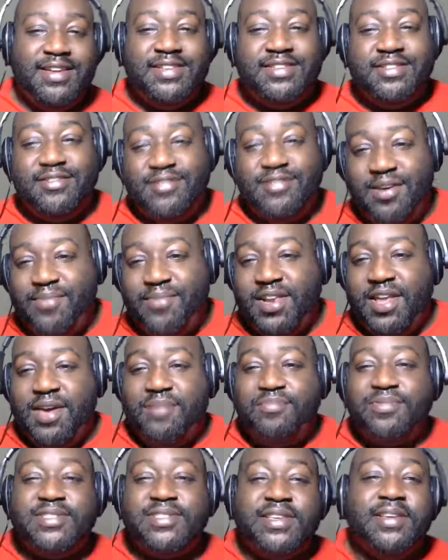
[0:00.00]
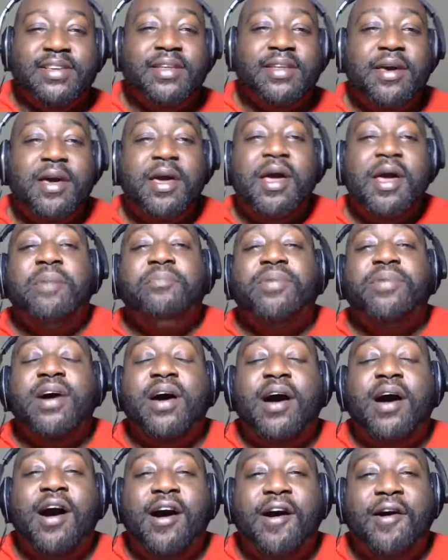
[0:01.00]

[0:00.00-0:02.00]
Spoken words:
it's only about 8%, but